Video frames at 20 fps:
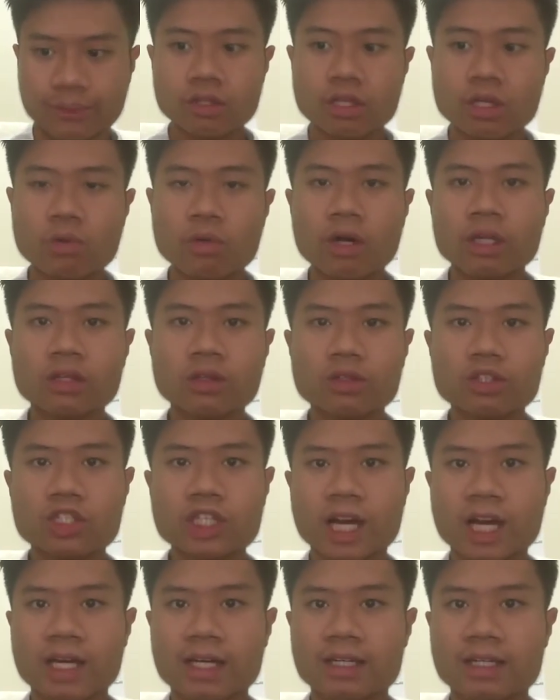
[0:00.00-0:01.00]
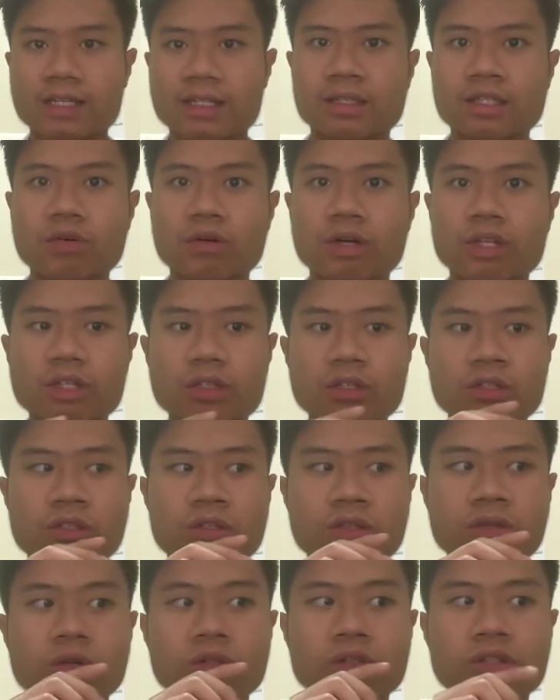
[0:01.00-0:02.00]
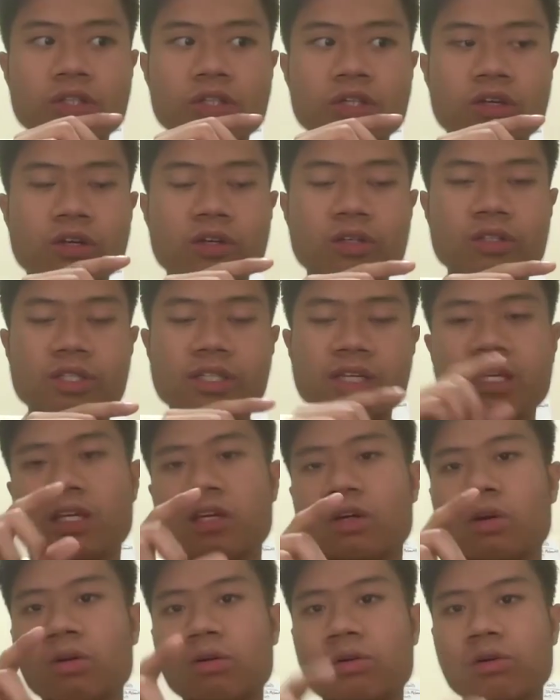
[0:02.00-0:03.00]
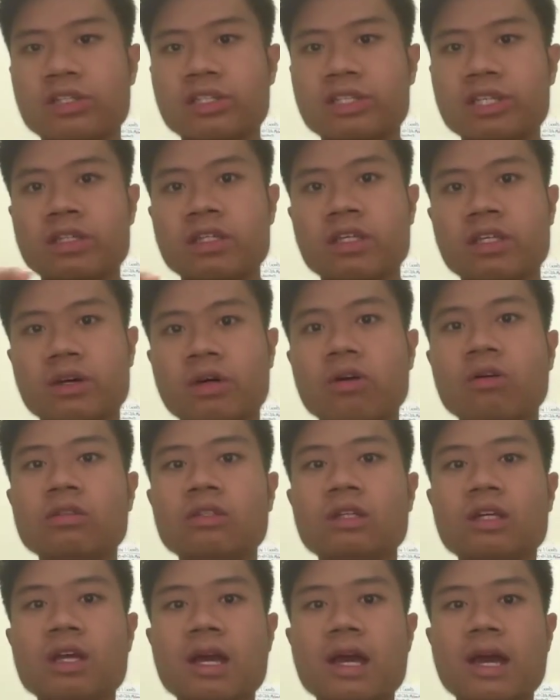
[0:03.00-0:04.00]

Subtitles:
you want to go to your CEO or CTO